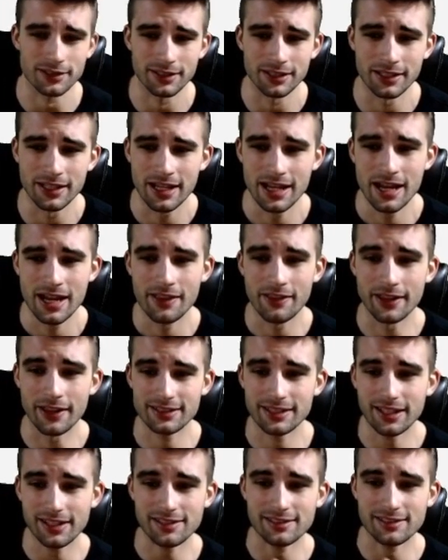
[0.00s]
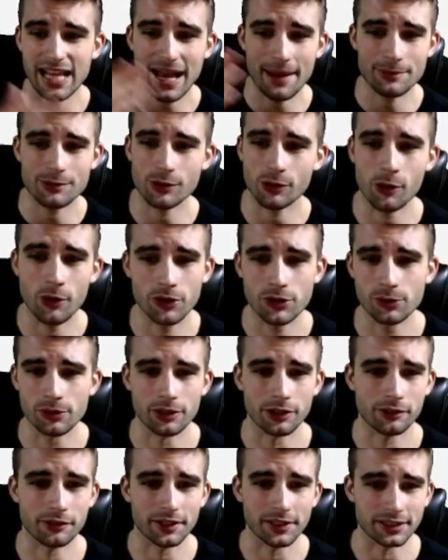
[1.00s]
And they said the snaps are going to
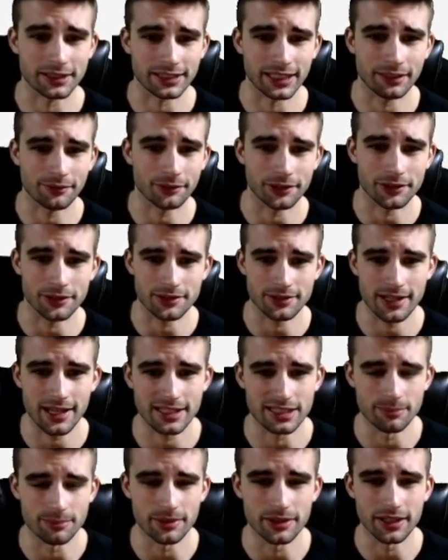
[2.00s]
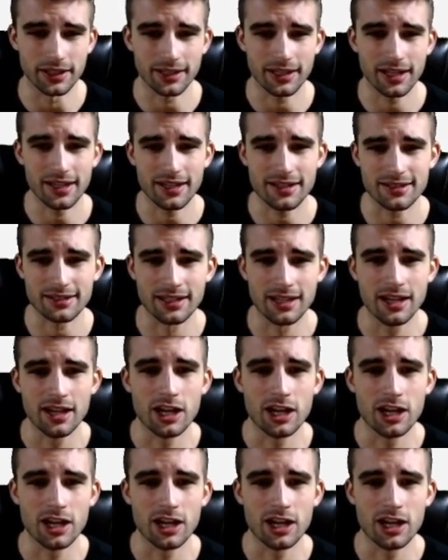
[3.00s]
increase, and that really just hasn't been the case.